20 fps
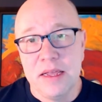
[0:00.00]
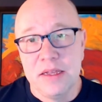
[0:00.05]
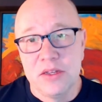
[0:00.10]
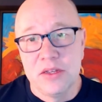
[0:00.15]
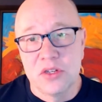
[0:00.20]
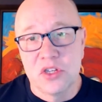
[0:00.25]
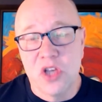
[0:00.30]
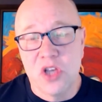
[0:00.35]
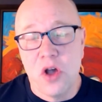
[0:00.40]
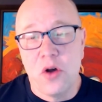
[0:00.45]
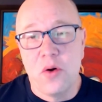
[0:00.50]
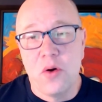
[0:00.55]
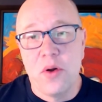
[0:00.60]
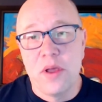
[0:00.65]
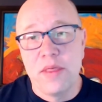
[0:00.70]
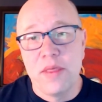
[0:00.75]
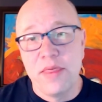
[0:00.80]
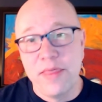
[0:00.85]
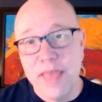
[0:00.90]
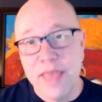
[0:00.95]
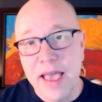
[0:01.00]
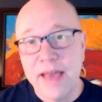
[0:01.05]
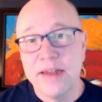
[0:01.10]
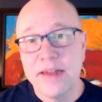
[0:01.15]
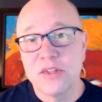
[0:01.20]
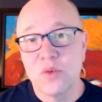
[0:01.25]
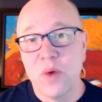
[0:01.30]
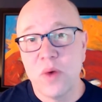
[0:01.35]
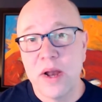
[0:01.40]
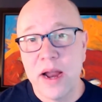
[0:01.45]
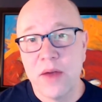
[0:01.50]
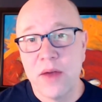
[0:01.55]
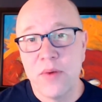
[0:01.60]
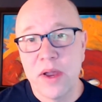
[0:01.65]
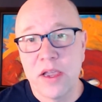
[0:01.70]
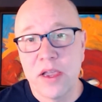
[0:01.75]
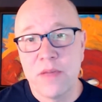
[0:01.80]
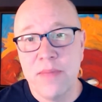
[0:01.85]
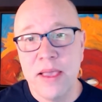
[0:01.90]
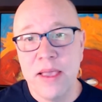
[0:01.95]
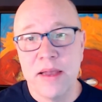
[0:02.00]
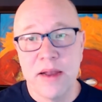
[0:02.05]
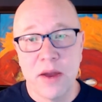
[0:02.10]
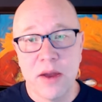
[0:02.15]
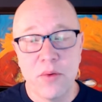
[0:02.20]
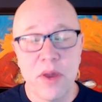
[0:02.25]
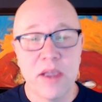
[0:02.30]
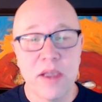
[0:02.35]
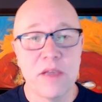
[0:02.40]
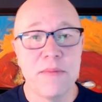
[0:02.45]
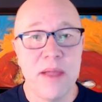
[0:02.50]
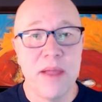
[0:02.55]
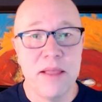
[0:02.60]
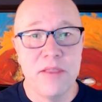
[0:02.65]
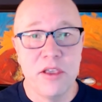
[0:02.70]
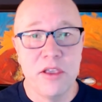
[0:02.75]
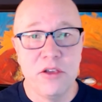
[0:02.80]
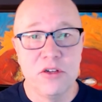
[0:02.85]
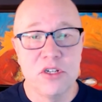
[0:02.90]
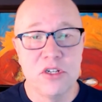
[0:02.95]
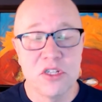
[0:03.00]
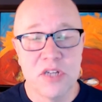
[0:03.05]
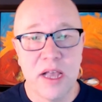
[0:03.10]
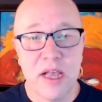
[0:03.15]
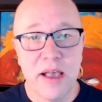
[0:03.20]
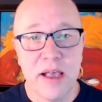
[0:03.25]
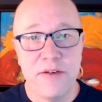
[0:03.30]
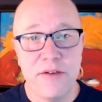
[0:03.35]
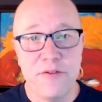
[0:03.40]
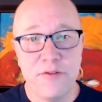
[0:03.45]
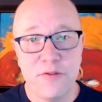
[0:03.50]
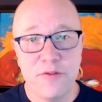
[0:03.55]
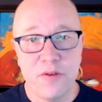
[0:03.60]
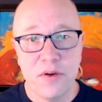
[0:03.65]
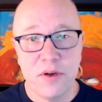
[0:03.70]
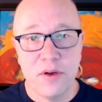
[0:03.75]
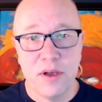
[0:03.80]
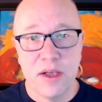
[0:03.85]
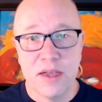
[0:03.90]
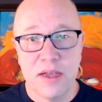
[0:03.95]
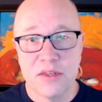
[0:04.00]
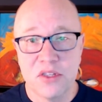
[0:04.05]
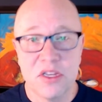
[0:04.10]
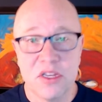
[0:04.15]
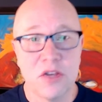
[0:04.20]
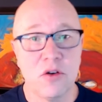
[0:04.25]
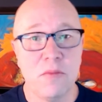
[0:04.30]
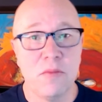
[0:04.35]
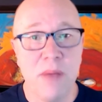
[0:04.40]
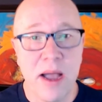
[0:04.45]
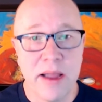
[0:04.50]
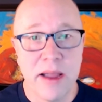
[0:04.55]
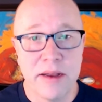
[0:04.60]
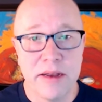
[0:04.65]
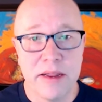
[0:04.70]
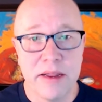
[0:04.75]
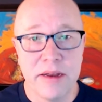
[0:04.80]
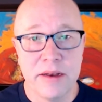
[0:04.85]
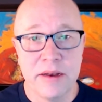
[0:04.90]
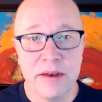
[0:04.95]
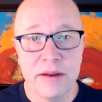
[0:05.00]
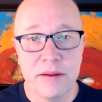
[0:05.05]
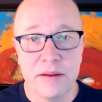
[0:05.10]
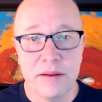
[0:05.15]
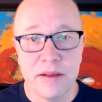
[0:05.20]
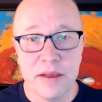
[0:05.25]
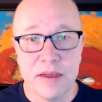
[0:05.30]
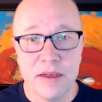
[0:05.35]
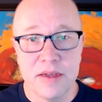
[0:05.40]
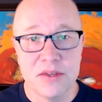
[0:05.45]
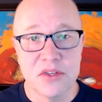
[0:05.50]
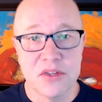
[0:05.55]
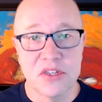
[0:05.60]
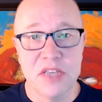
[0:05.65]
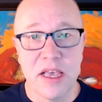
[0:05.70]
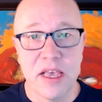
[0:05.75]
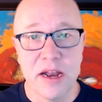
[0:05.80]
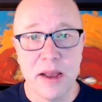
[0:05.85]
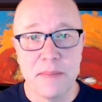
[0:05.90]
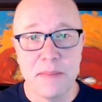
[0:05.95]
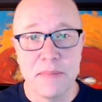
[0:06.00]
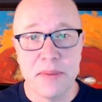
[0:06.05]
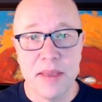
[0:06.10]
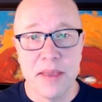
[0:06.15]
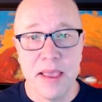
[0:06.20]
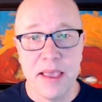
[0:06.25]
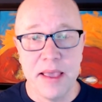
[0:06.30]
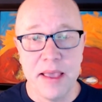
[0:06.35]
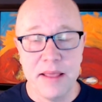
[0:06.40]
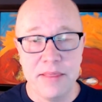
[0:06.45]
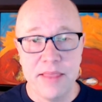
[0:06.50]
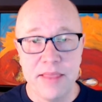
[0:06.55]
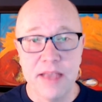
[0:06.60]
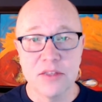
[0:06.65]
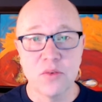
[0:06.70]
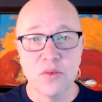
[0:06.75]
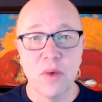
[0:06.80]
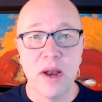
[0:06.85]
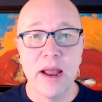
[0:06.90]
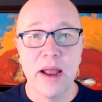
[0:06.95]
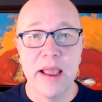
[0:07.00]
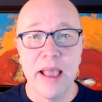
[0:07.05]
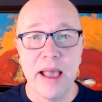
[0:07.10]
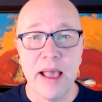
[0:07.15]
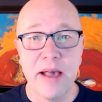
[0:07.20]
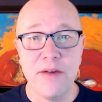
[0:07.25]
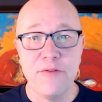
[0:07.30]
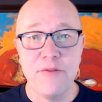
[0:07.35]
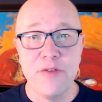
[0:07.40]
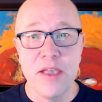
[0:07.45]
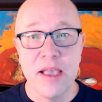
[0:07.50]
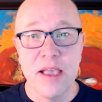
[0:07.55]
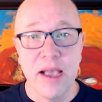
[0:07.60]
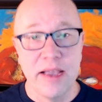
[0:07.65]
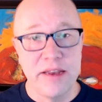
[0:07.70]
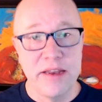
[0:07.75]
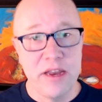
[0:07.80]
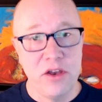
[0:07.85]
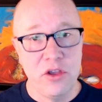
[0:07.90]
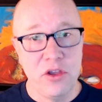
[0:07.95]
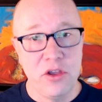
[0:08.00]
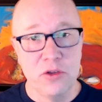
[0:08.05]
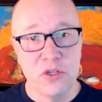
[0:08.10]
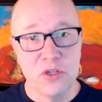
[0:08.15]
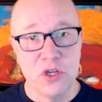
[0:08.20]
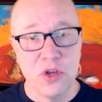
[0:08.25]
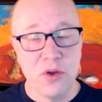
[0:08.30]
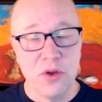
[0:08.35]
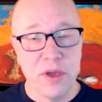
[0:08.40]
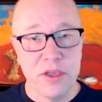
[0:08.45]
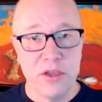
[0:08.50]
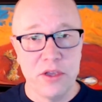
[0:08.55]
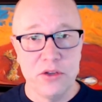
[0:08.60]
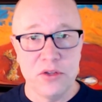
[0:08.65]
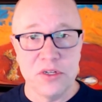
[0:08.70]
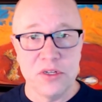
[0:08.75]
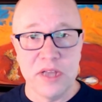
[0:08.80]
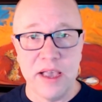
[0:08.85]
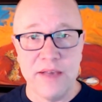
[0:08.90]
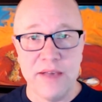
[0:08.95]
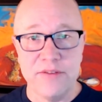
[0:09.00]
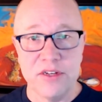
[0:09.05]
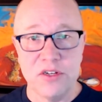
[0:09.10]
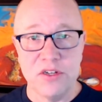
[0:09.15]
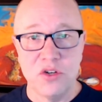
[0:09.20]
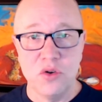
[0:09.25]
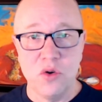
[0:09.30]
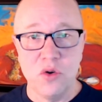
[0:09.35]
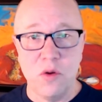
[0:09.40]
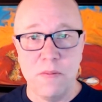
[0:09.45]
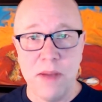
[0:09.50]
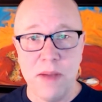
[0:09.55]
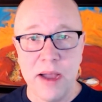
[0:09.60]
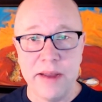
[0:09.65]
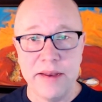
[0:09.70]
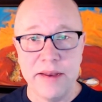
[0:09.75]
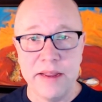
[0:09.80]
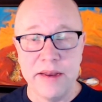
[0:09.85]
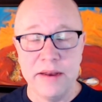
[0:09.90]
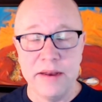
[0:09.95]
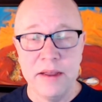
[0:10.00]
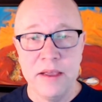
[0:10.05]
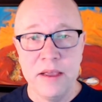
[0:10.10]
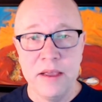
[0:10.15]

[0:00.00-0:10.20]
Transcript: So that is what I recommend. I recommend that you just have a single binding setup, and that's what I have. I used to have a dual binding